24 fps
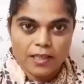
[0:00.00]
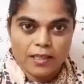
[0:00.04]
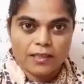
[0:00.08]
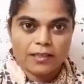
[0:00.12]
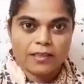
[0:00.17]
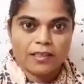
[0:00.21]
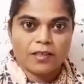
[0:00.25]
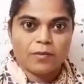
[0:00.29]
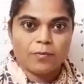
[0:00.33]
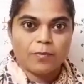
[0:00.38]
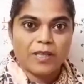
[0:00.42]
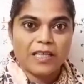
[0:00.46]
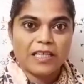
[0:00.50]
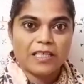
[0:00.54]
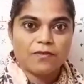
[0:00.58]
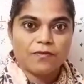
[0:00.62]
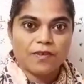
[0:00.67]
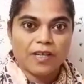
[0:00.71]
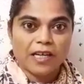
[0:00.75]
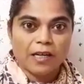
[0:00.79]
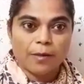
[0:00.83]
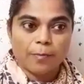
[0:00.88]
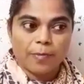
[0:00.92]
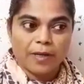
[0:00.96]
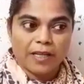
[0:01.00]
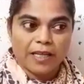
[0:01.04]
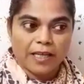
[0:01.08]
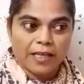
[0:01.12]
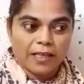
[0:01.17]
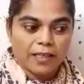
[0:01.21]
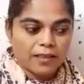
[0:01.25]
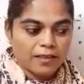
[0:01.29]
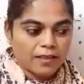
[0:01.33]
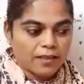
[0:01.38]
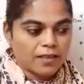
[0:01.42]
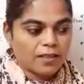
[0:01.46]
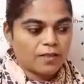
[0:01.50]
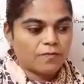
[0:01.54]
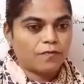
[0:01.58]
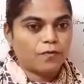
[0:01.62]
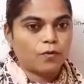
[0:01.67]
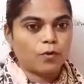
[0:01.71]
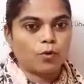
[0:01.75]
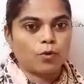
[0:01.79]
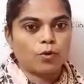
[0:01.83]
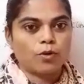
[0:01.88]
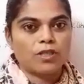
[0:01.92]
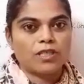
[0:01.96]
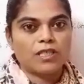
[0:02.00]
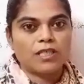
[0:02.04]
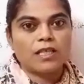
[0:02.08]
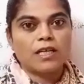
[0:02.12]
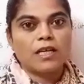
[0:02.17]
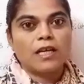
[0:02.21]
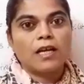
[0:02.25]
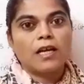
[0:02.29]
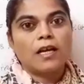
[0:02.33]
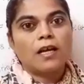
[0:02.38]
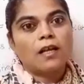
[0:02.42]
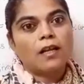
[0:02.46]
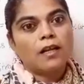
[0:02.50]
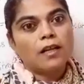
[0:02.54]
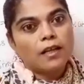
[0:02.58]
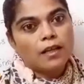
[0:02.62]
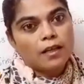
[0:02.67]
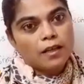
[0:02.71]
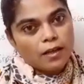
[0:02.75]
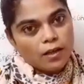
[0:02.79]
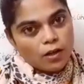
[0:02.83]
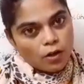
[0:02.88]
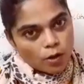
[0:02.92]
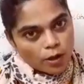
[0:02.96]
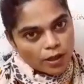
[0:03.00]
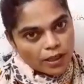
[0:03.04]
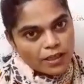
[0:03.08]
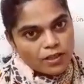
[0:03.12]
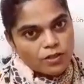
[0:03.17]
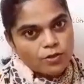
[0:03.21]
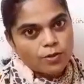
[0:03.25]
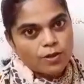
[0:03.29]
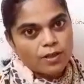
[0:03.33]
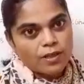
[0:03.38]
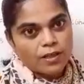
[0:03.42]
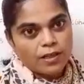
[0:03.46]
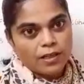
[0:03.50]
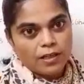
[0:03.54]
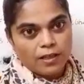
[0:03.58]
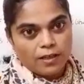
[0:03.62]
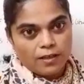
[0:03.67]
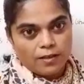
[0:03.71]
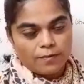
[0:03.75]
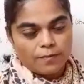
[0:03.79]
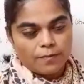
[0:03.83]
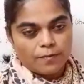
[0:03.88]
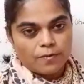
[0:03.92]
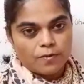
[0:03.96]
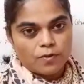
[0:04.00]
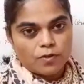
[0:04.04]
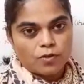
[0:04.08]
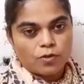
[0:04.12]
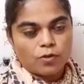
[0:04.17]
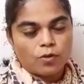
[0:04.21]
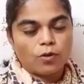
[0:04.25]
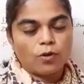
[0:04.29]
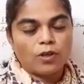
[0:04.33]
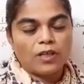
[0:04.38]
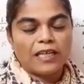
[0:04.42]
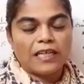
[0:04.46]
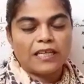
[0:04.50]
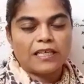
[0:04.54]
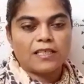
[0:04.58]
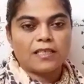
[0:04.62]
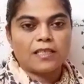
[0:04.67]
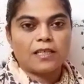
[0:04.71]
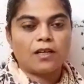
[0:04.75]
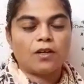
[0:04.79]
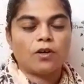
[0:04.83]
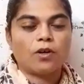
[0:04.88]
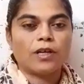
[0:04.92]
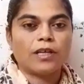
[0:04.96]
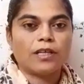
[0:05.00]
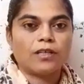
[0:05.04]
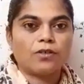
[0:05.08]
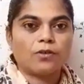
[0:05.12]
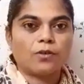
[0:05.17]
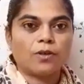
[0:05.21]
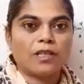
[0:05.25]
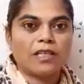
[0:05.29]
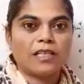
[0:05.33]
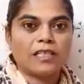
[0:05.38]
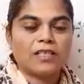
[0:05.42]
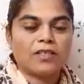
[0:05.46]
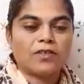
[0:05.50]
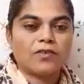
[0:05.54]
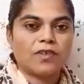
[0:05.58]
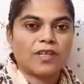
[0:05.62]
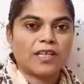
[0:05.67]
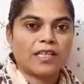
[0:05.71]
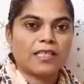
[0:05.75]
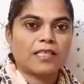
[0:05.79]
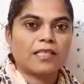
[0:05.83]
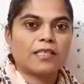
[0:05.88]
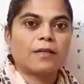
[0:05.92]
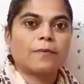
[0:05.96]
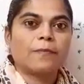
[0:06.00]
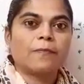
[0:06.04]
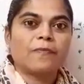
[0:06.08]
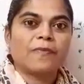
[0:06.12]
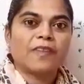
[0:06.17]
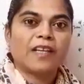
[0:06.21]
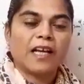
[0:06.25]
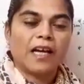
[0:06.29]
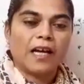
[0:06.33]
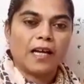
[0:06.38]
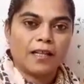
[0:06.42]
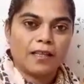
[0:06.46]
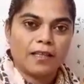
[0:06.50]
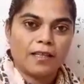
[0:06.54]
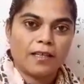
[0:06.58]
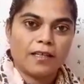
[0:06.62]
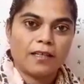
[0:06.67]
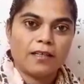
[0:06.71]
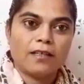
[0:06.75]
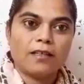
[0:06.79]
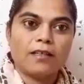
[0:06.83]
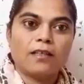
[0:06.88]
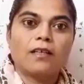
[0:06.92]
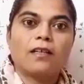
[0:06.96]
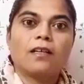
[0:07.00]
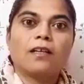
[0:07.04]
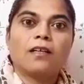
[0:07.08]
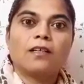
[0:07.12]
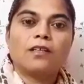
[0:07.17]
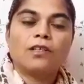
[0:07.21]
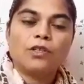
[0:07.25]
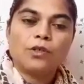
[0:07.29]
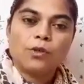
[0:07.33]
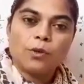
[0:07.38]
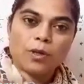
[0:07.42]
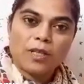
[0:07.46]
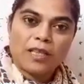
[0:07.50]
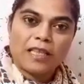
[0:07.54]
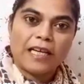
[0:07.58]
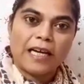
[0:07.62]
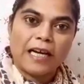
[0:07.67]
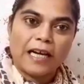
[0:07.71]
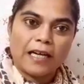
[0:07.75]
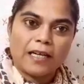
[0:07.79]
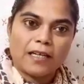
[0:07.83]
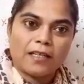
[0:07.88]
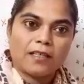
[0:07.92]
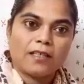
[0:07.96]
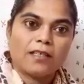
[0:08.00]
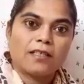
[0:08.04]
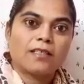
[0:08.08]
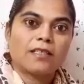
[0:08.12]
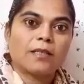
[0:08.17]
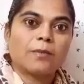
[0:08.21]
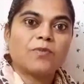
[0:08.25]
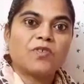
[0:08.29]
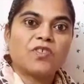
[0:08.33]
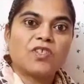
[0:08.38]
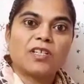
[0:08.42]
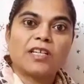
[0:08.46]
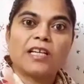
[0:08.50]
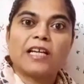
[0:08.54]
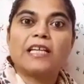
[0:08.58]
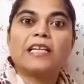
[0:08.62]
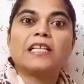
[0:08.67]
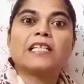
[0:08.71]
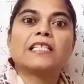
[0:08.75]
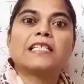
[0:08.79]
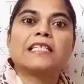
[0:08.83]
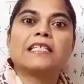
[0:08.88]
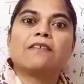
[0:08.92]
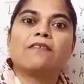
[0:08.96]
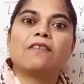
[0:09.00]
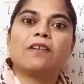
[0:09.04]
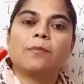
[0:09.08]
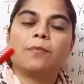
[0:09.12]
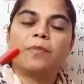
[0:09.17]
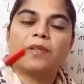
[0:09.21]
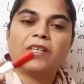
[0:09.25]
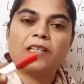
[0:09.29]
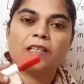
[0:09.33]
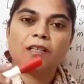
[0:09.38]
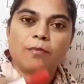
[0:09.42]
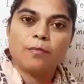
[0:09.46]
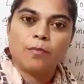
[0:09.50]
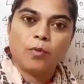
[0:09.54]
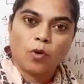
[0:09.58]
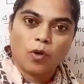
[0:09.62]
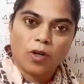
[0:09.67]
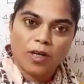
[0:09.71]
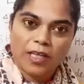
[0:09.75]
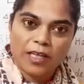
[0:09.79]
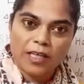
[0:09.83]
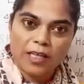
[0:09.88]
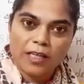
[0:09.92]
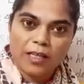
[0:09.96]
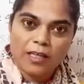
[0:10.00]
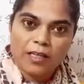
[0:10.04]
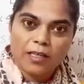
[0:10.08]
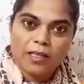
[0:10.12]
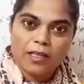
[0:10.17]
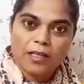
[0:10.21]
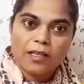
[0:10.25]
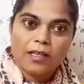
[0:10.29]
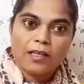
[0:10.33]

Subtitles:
That means we are applying this force longitudinally. So it is a longitudinal stress, and then due to that some strain is developed in the body